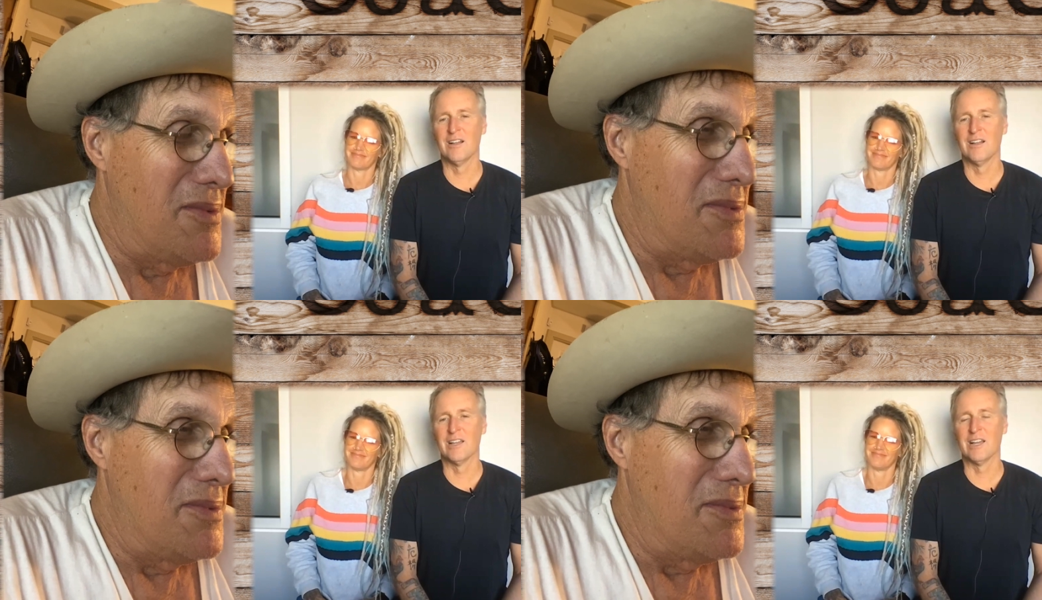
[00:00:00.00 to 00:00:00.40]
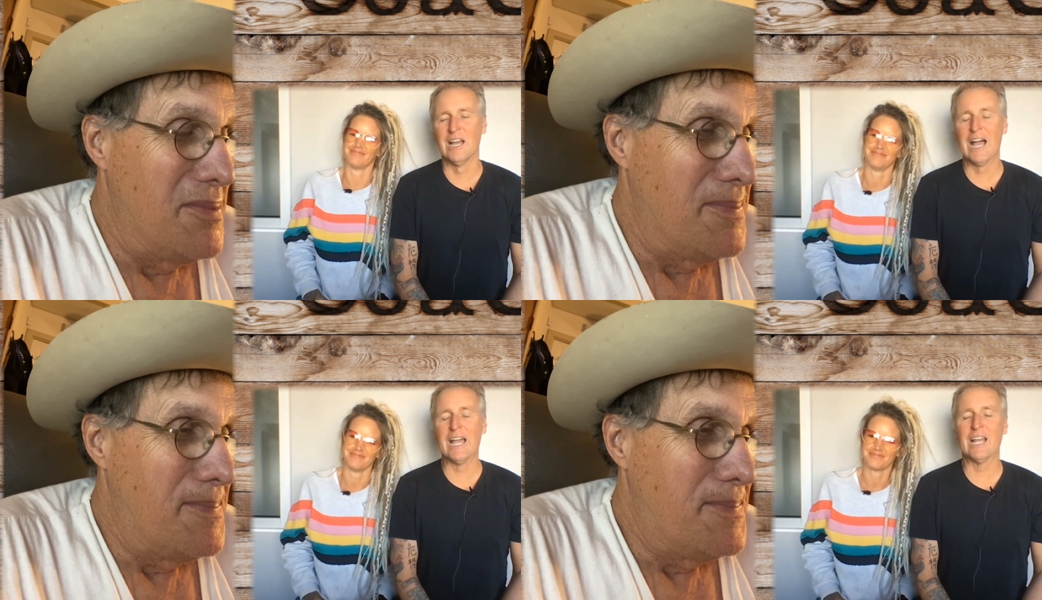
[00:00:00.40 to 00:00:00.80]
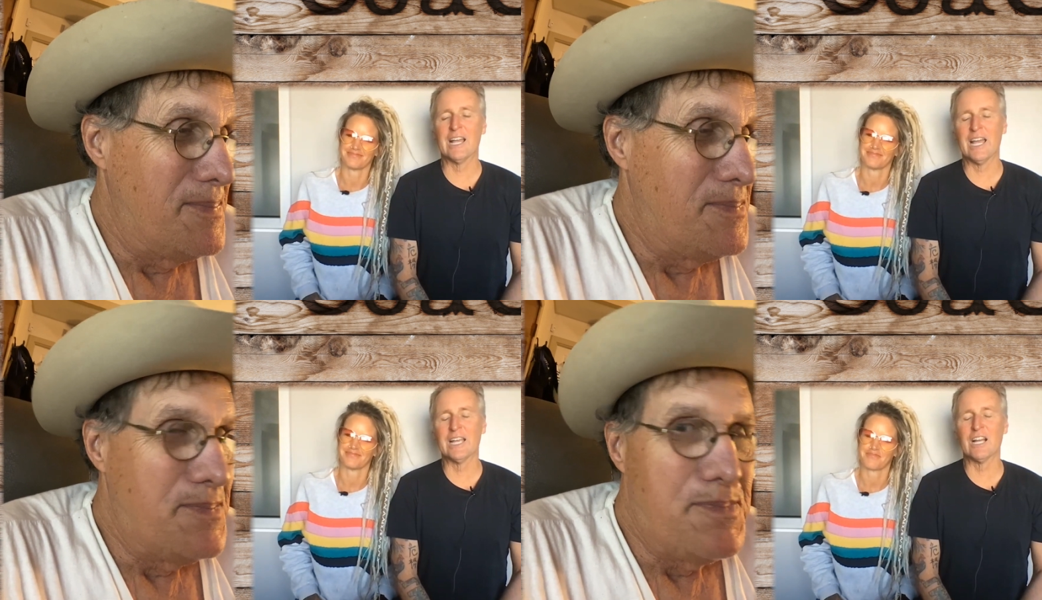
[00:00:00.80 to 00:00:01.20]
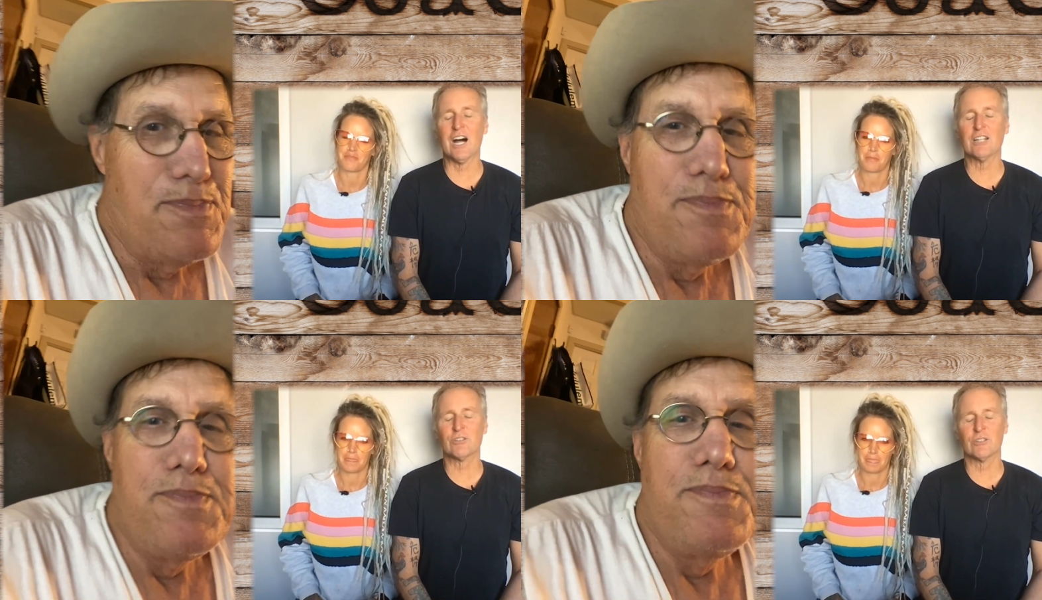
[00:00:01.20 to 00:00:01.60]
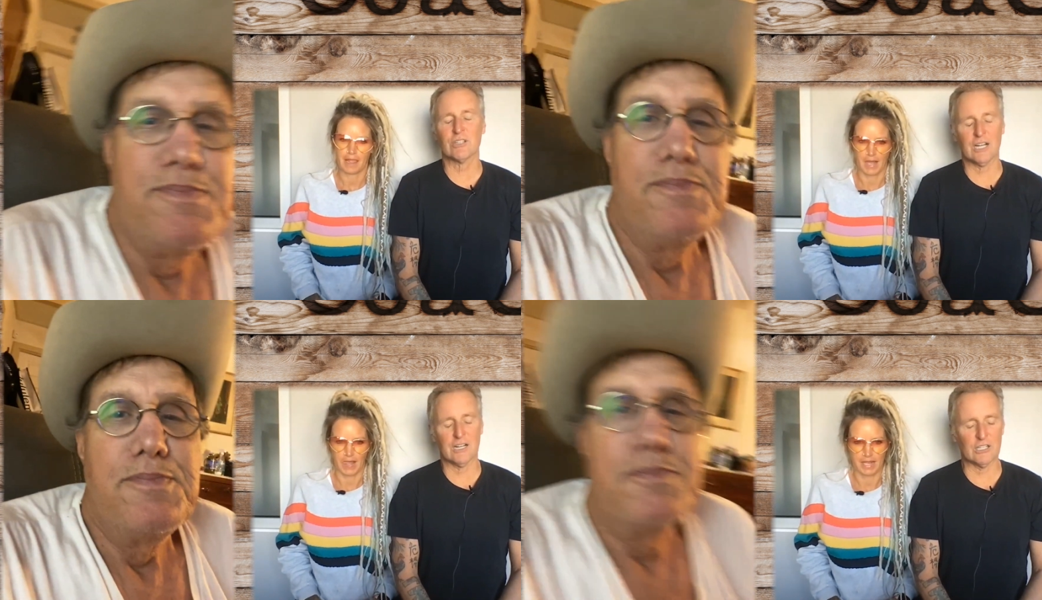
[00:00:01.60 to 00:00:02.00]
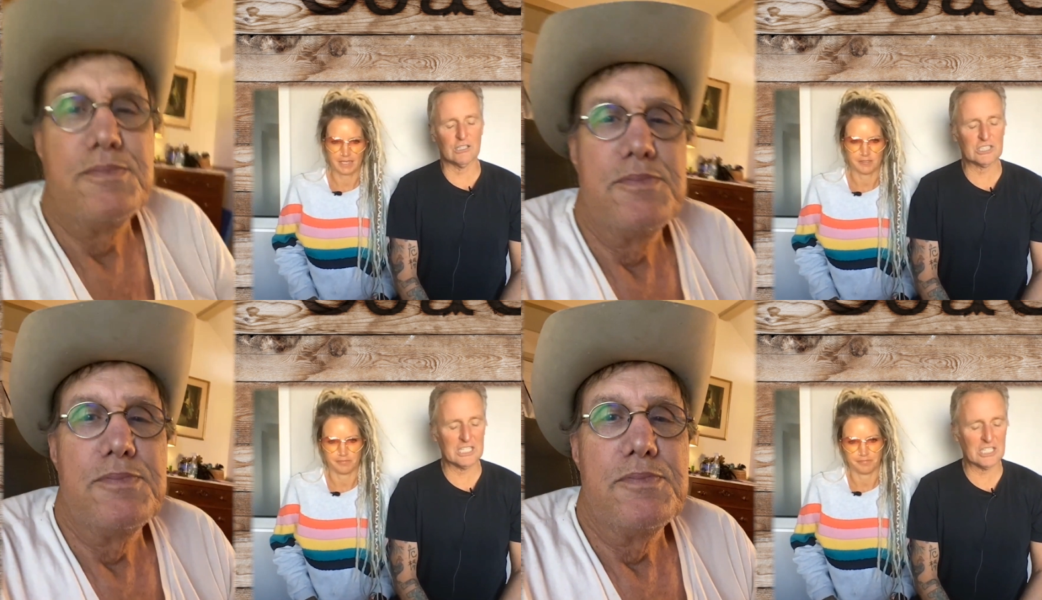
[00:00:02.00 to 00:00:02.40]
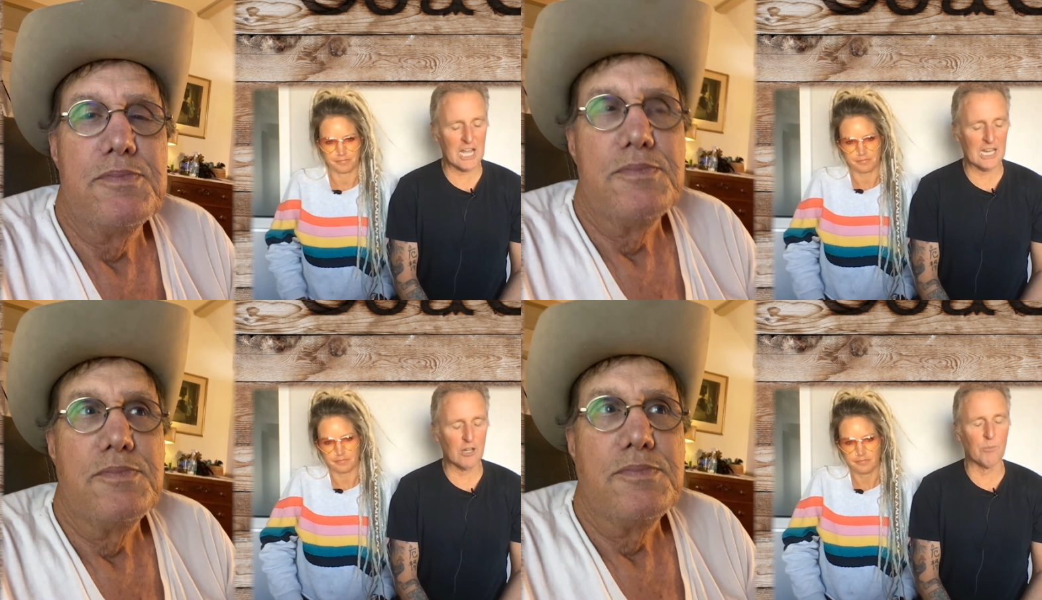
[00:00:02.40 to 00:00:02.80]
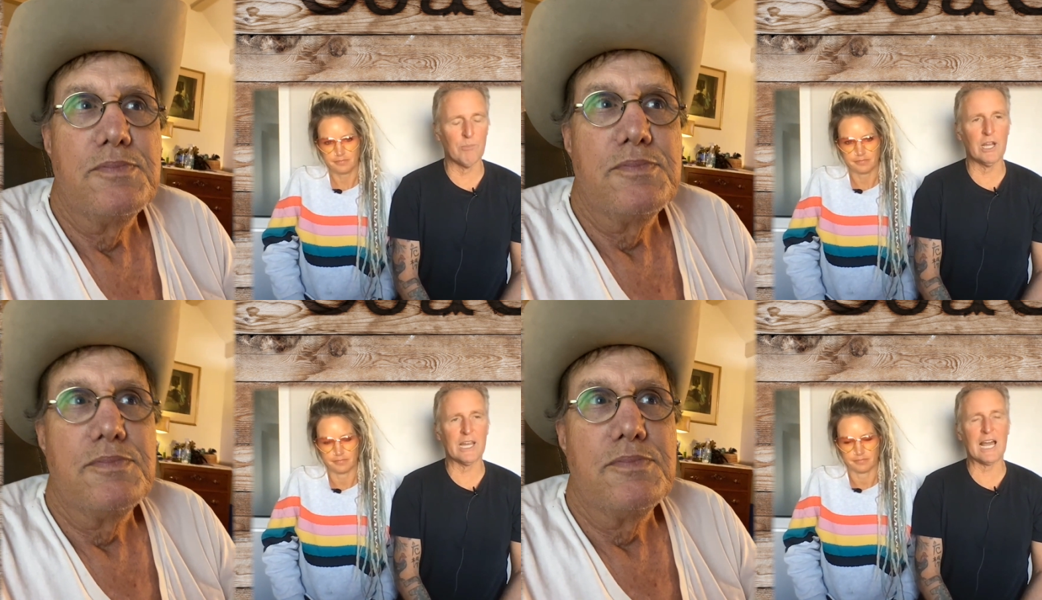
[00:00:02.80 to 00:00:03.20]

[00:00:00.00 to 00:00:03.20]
Speaker 1: Yeah. Hey, hey Cottrell, uh, you said you got a little money.